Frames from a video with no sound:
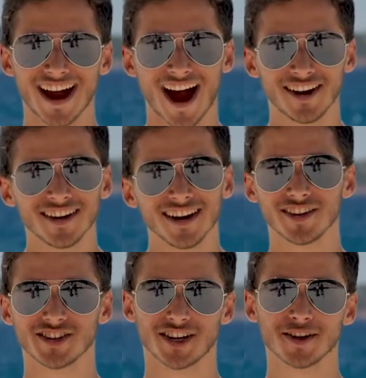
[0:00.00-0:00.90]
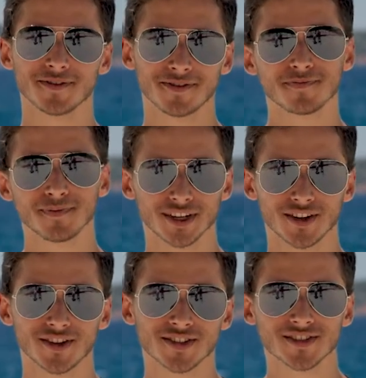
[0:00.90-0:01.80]
I really enjoy it
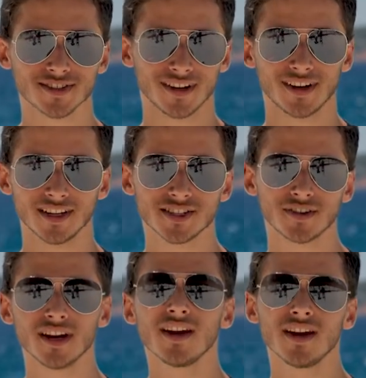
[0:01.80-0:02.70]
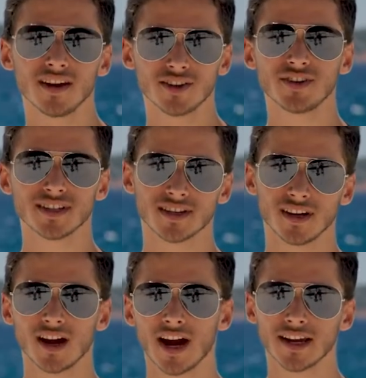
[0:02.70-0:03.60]
because it's really
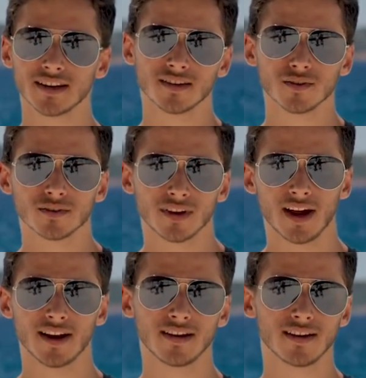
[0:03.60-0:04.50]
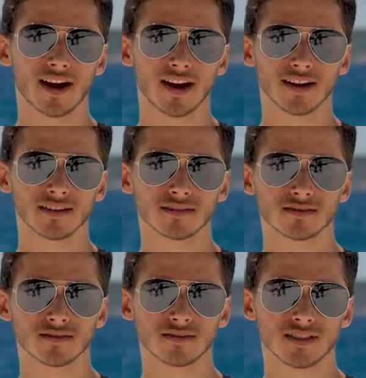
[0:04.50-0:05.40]
interesting. I
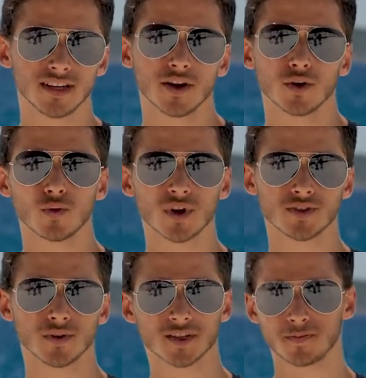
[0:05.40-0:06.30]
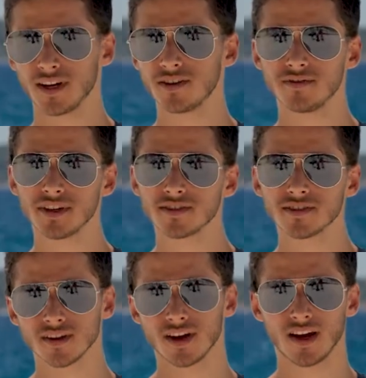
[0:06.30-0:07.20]
didn't know what to expect of it.
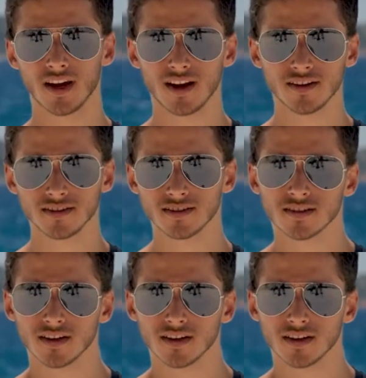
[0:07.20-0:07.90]
And